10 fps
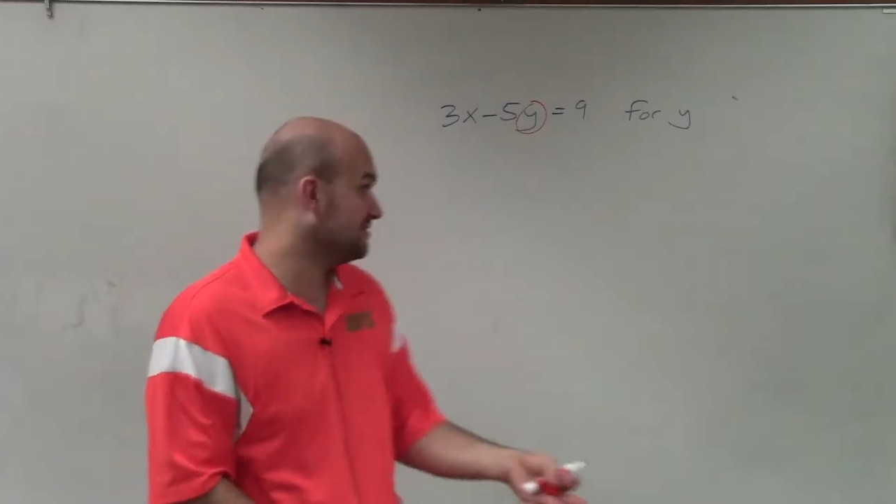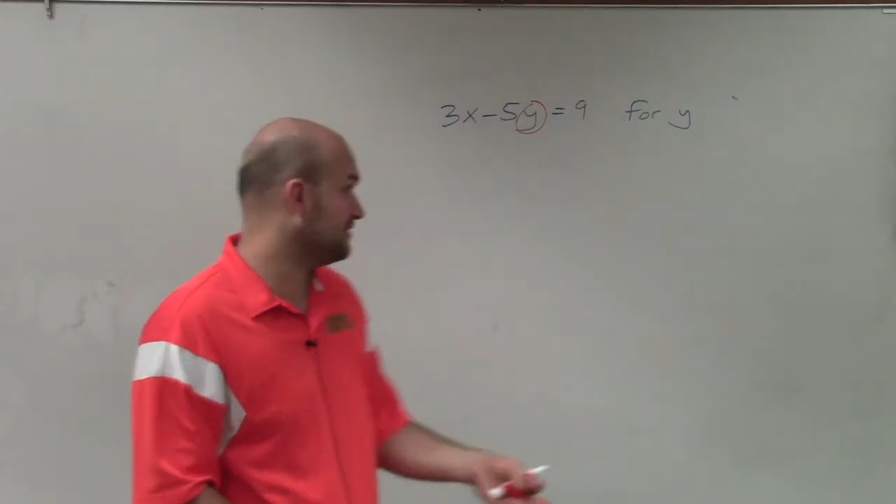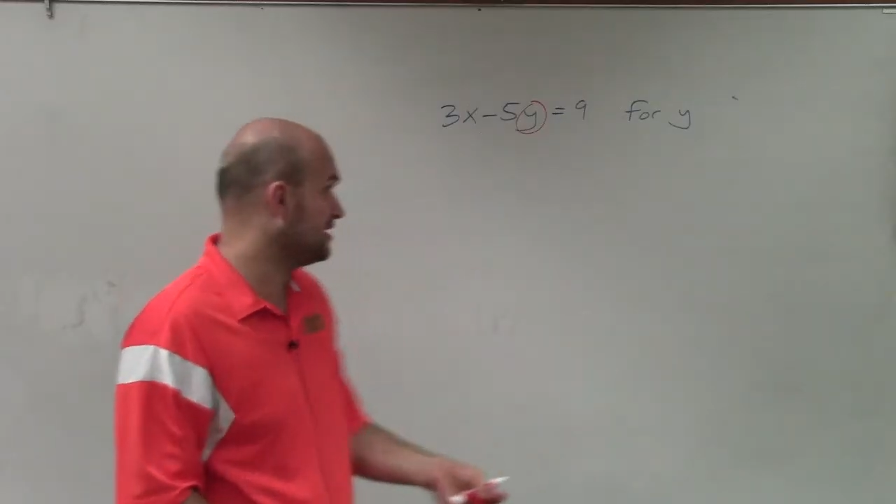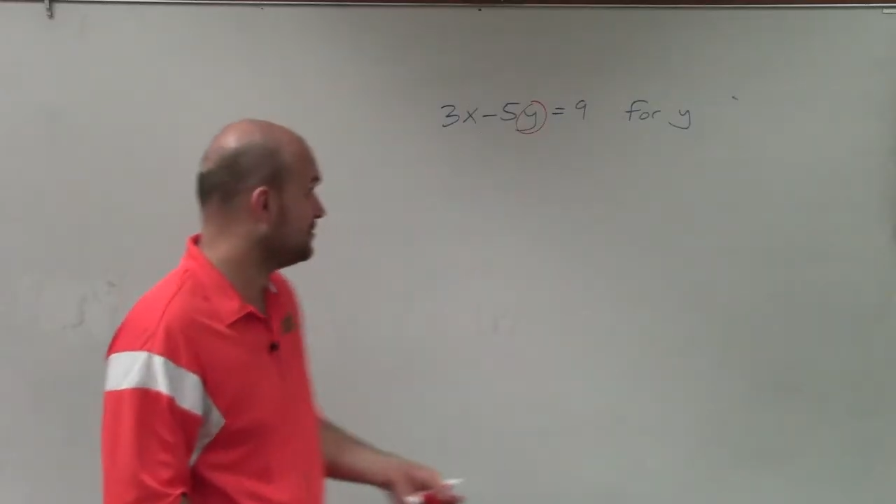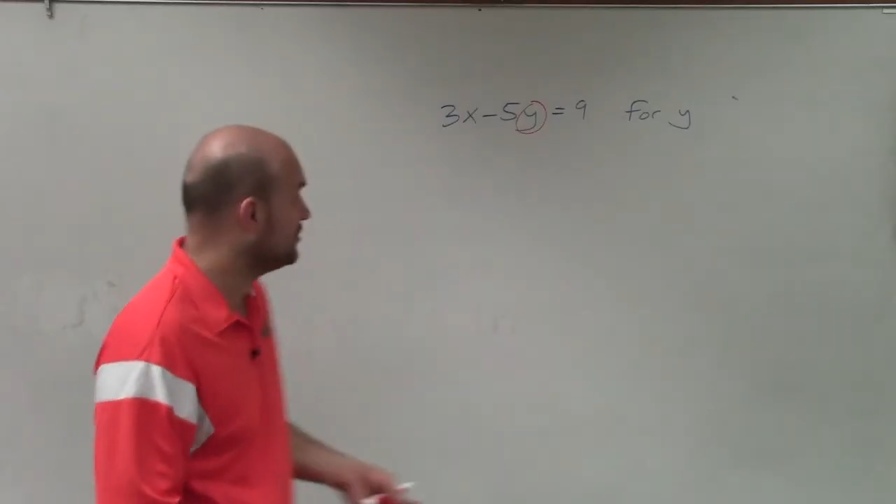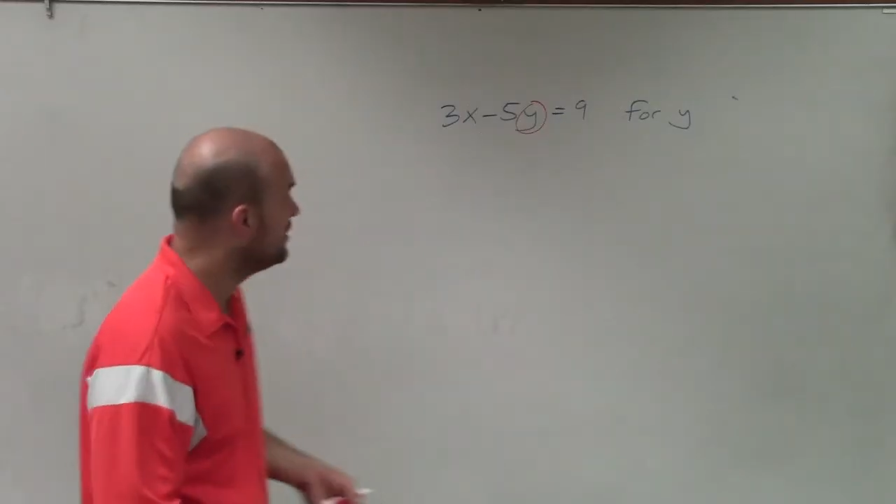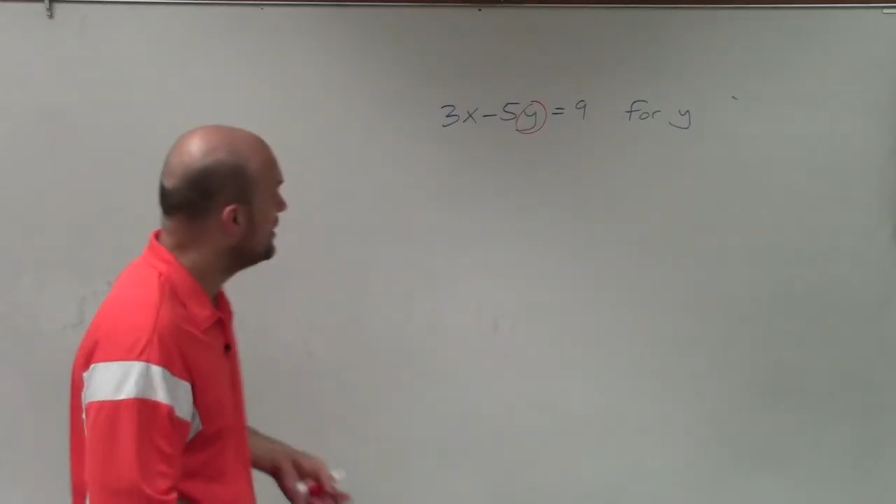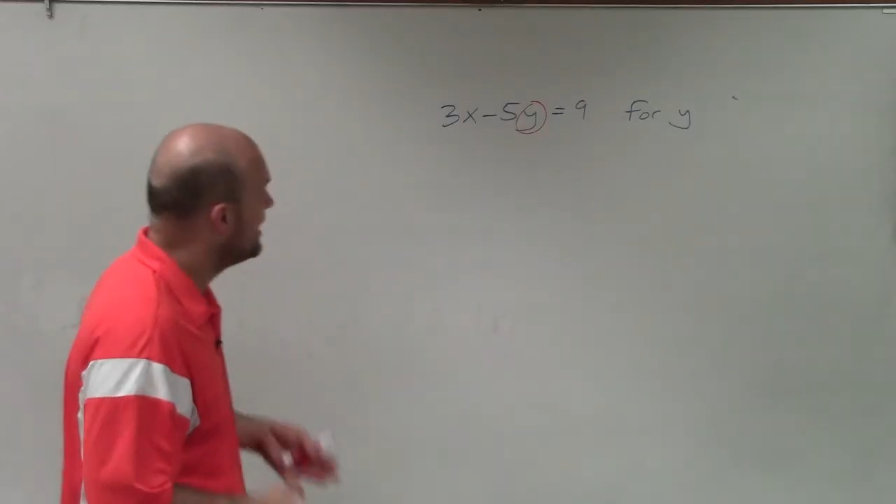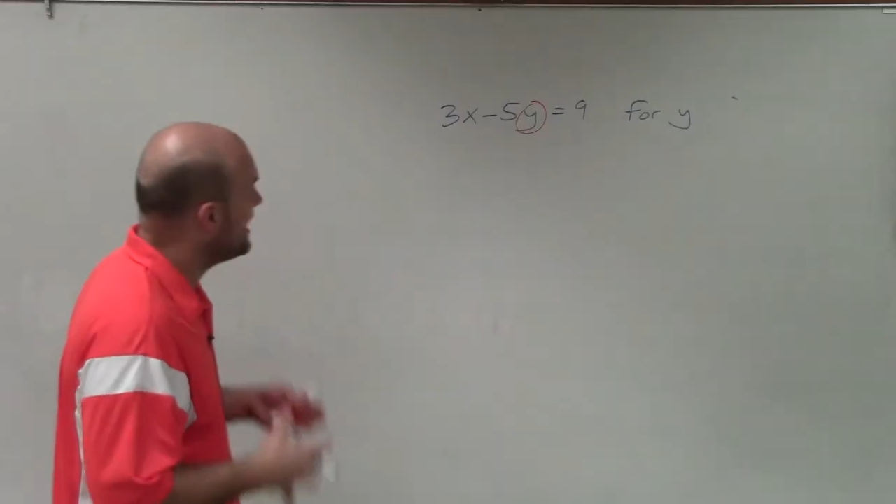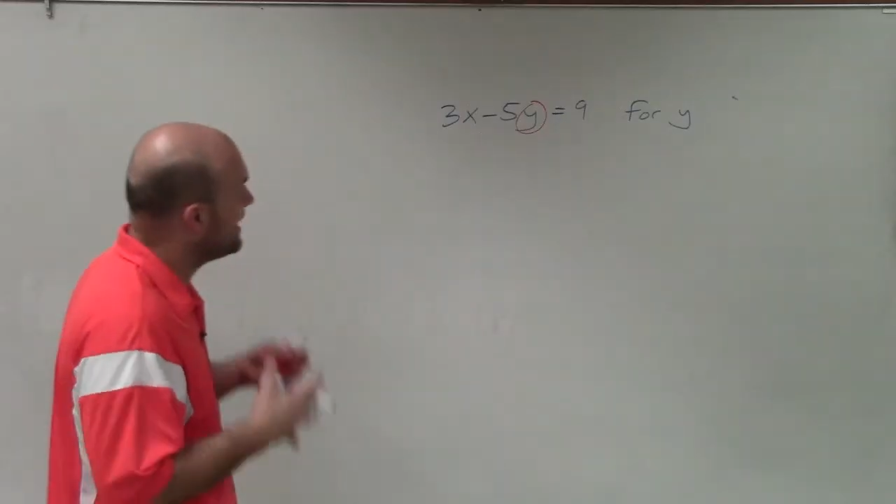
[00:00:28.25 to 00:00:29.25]
variable.
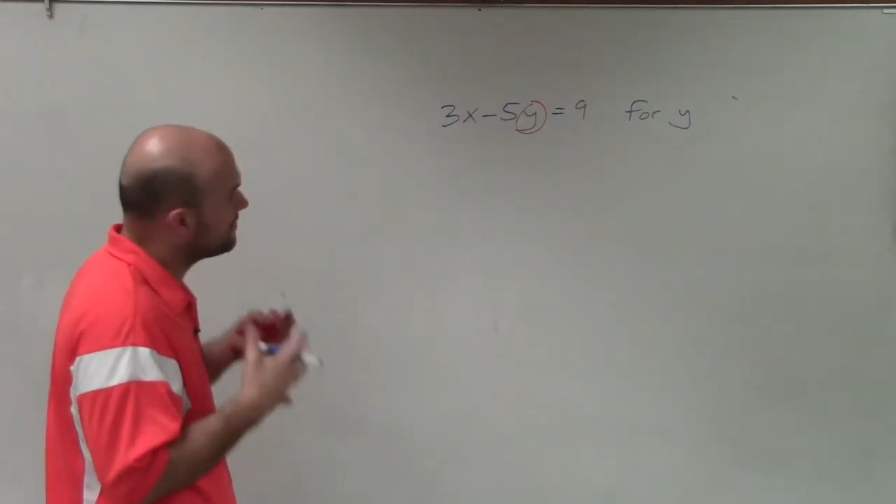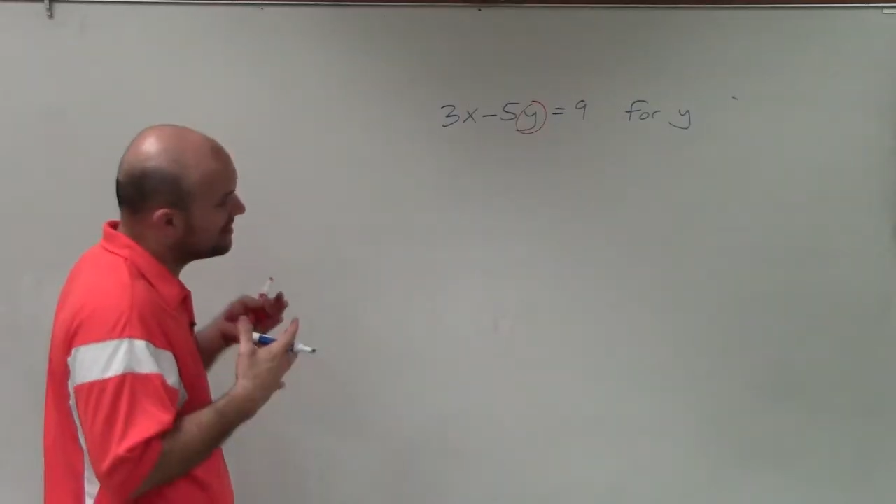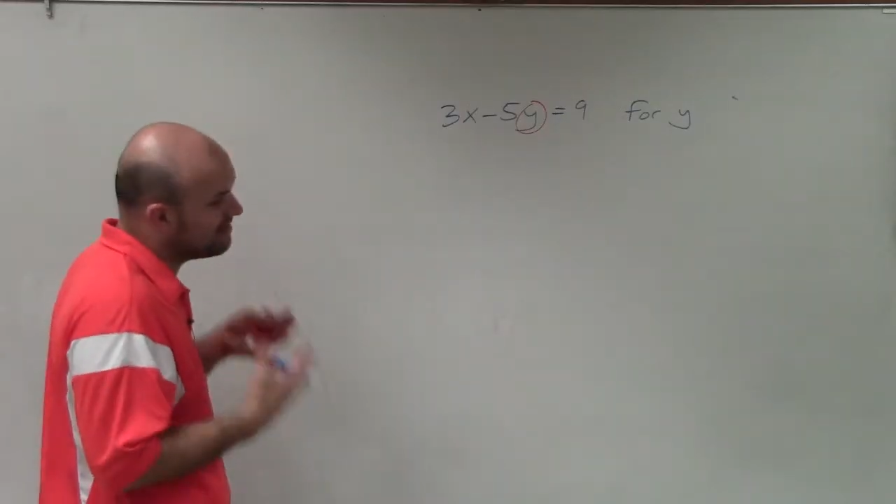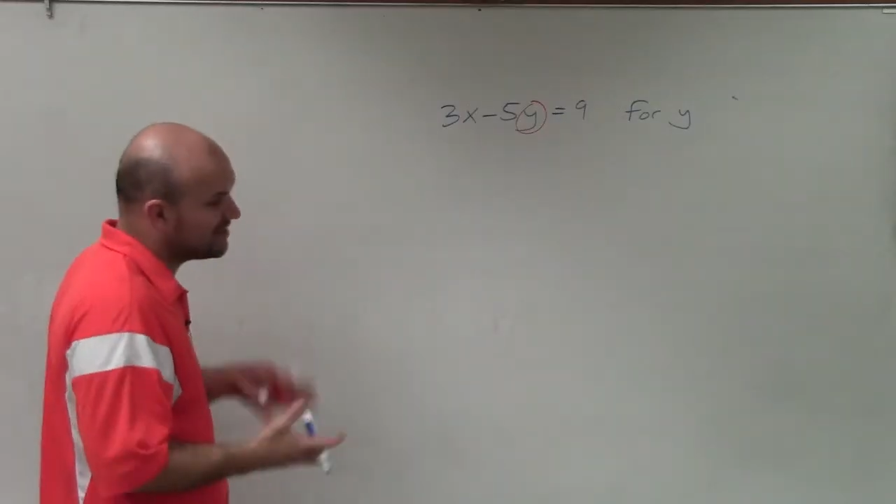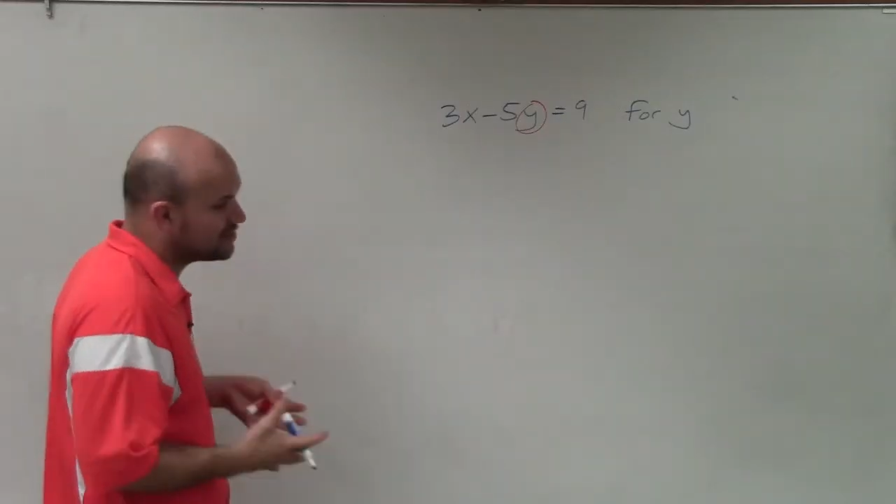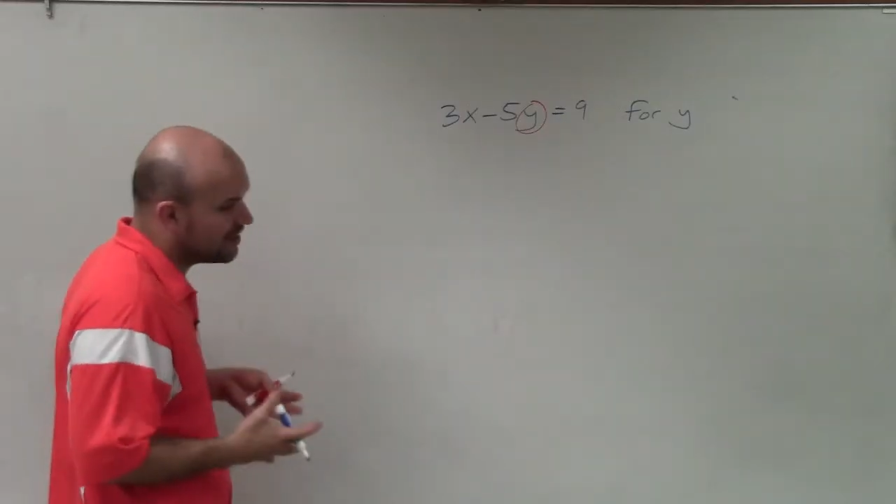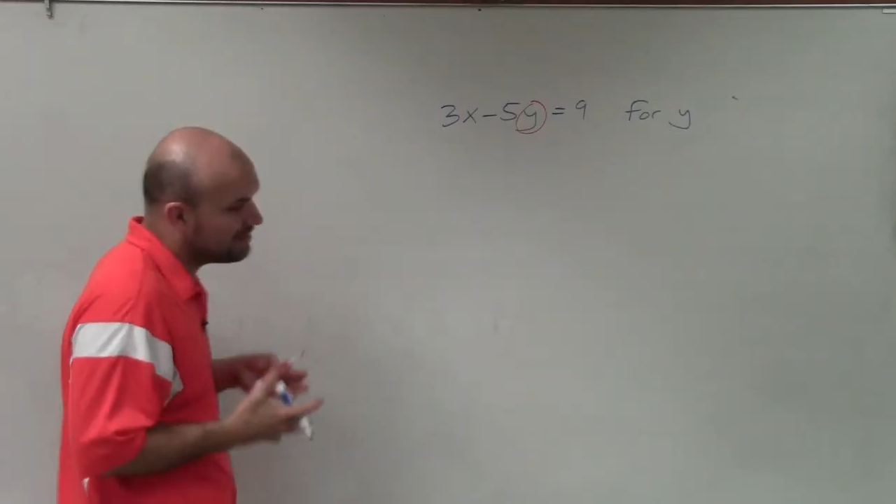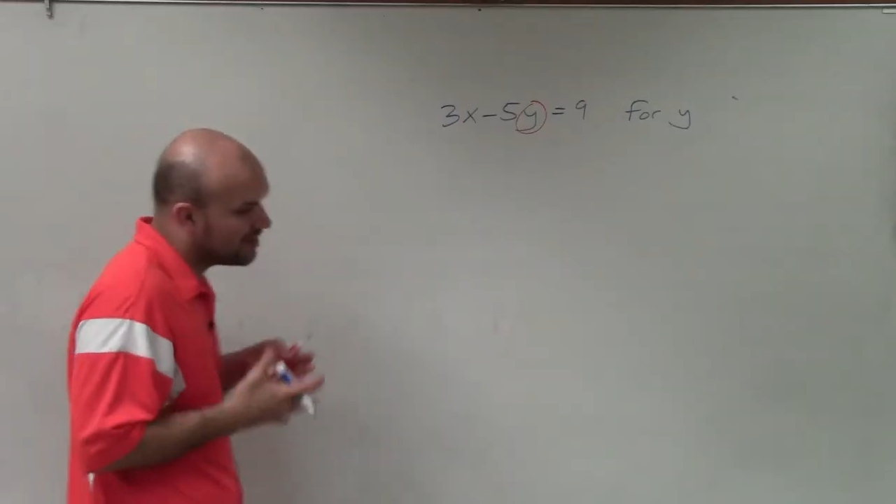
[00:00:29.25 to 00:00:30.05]
And I'm going to make sure I'm